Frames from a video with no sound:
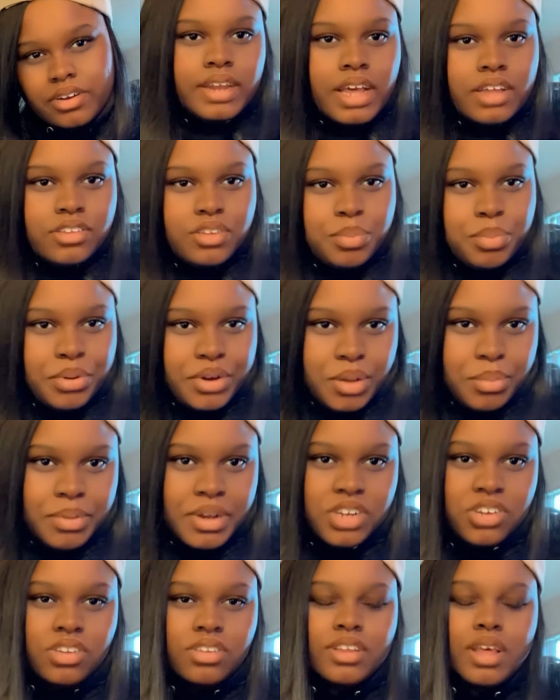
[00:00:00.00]
Now, to pretty
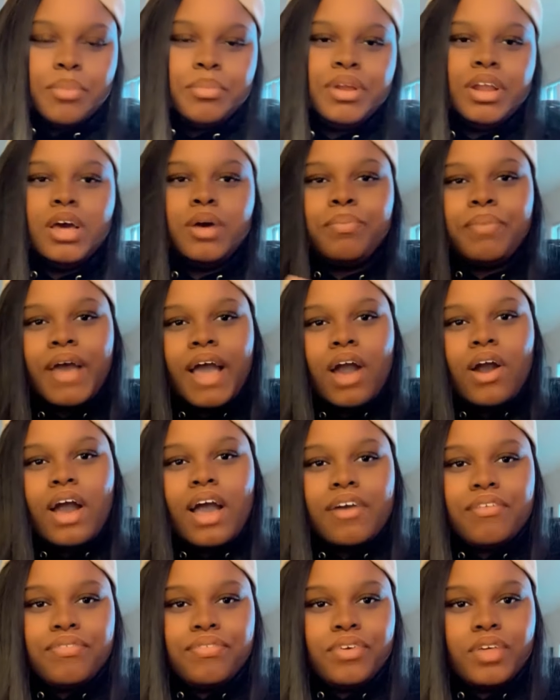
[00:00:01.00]
much sum it up how
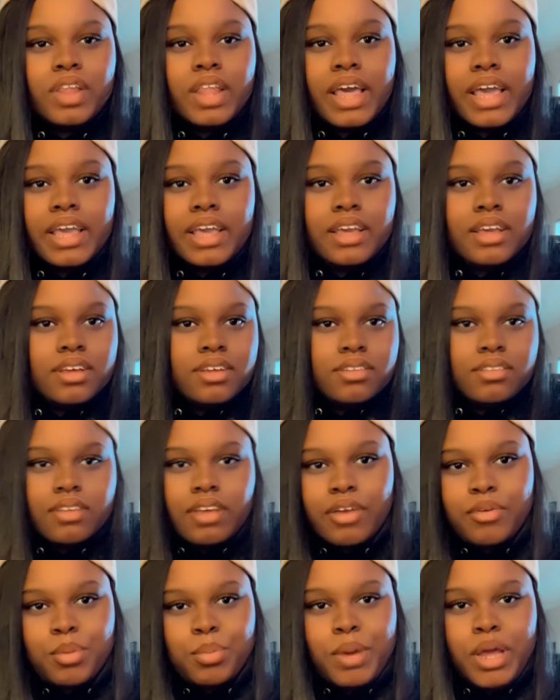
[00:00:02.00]
I feel like
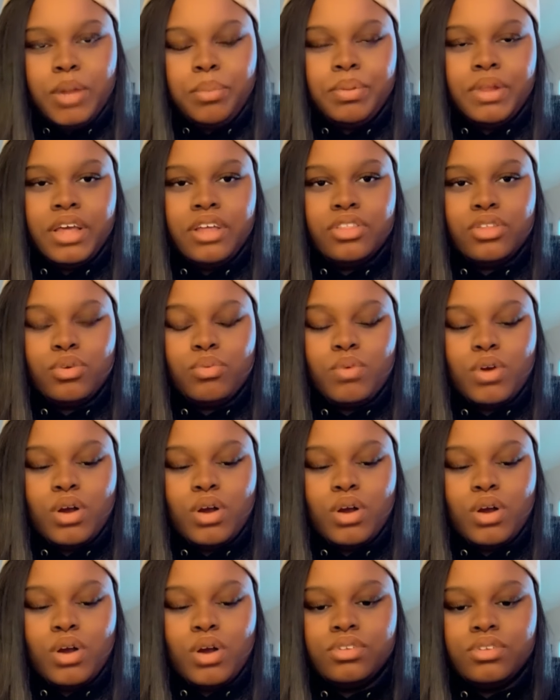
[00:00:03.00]
everybody played their
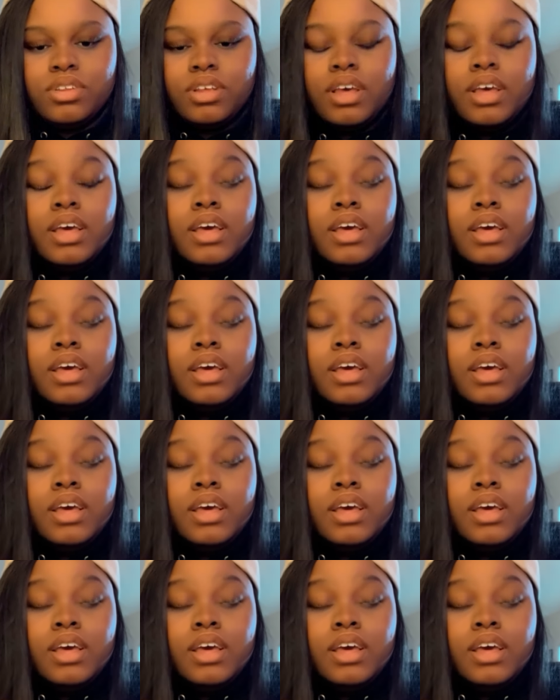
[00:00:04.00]
roles,